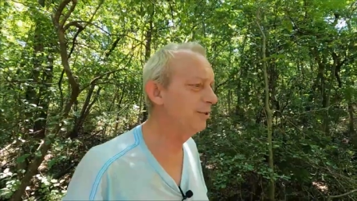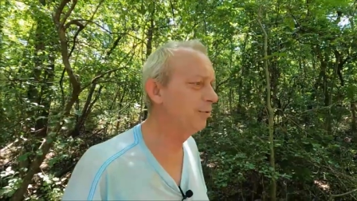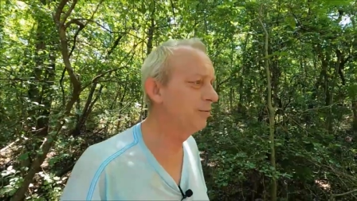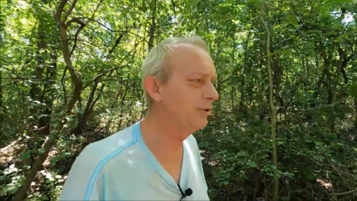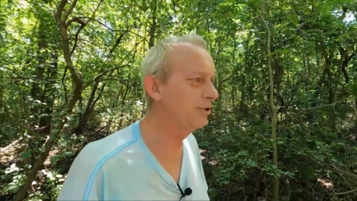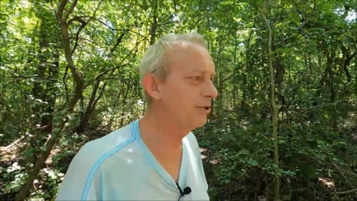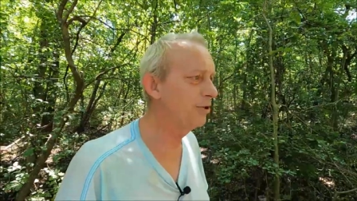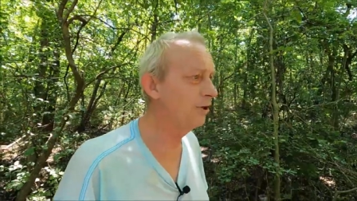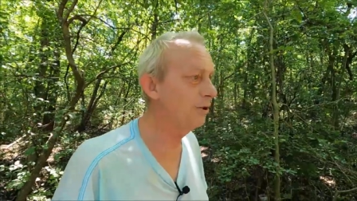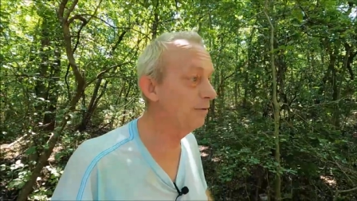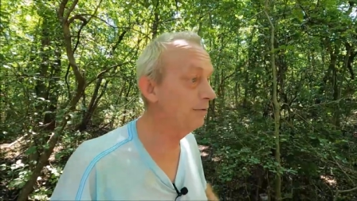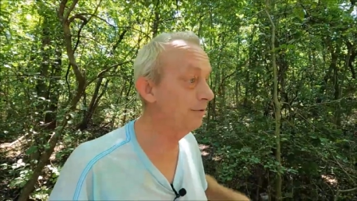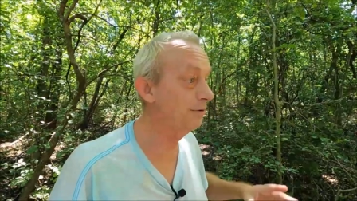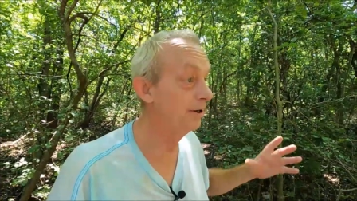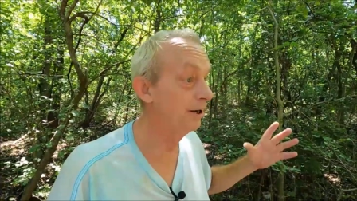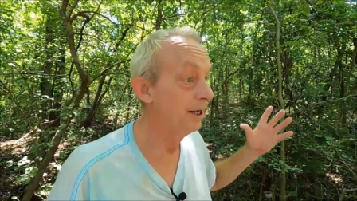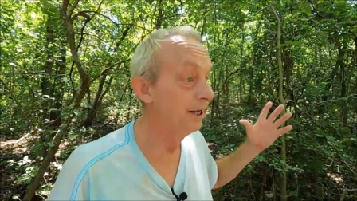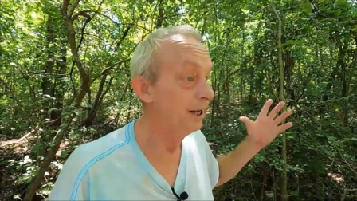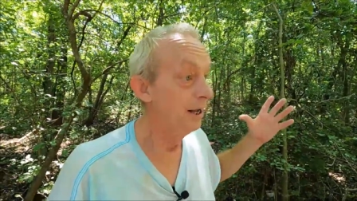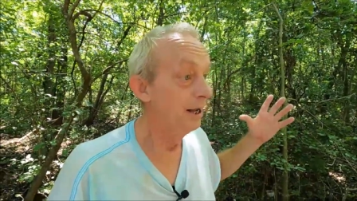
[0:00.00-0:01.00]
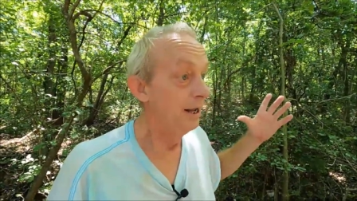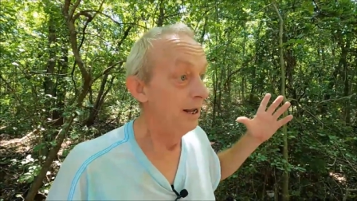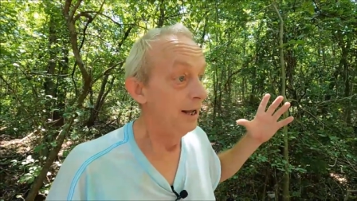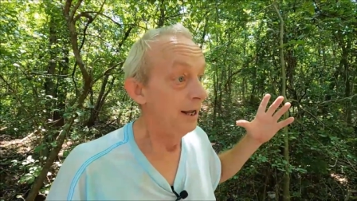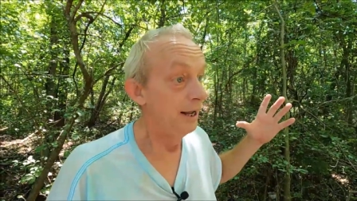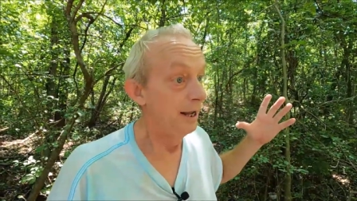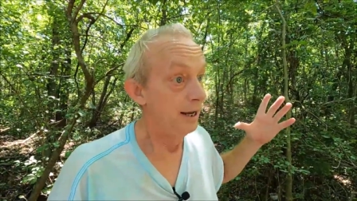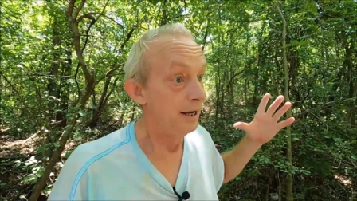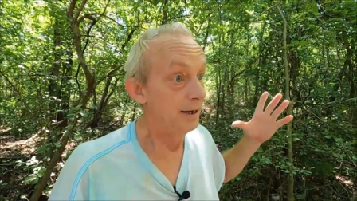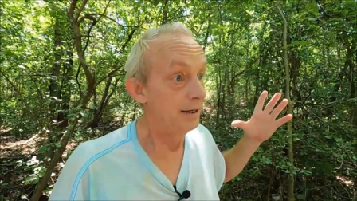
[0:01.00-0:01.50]
in your wood stove.
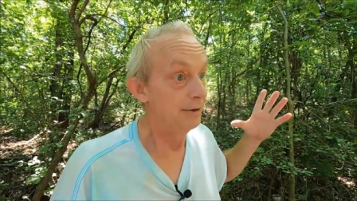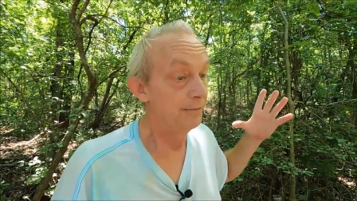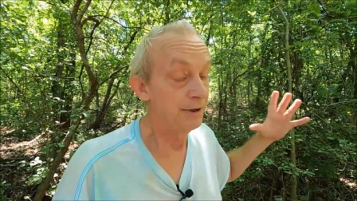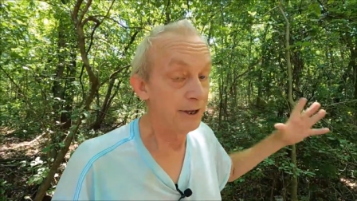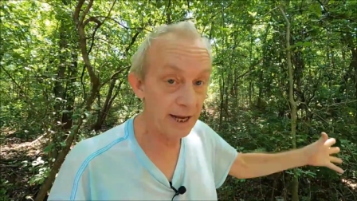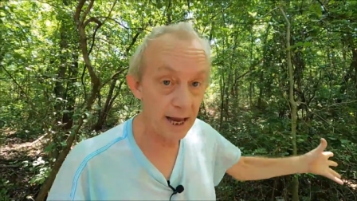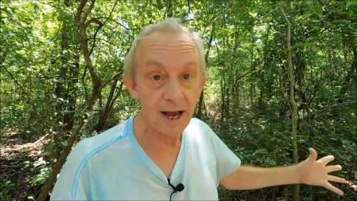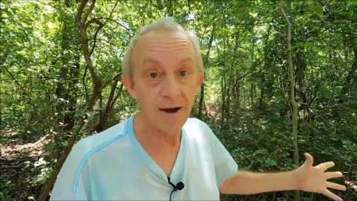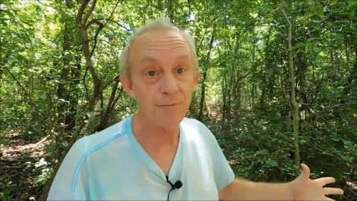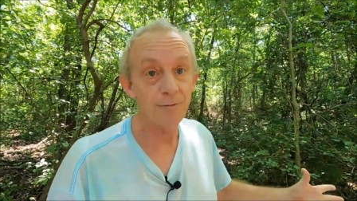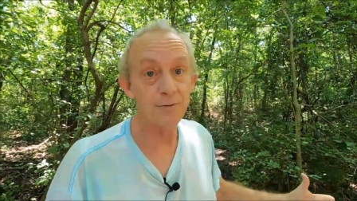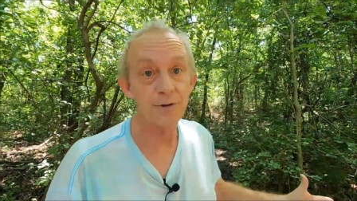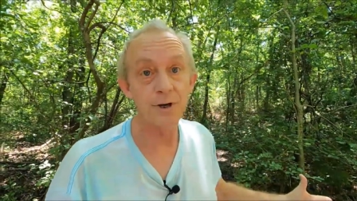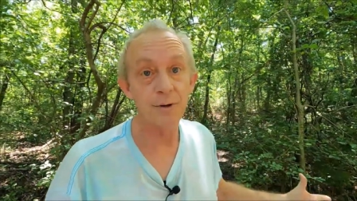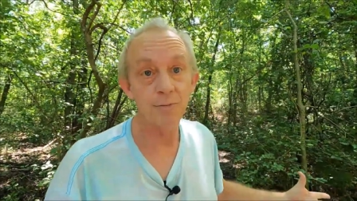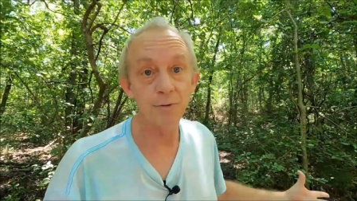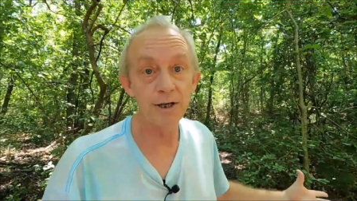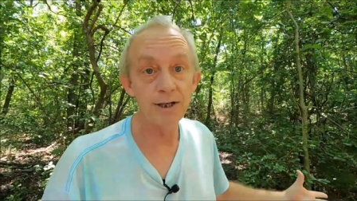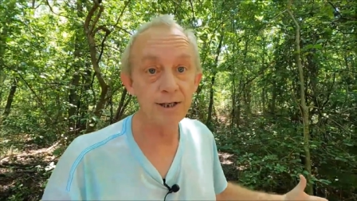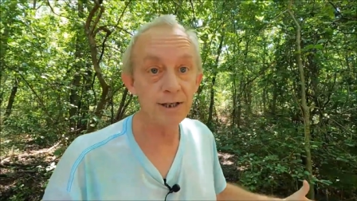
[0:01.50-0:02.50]
And if you can't for some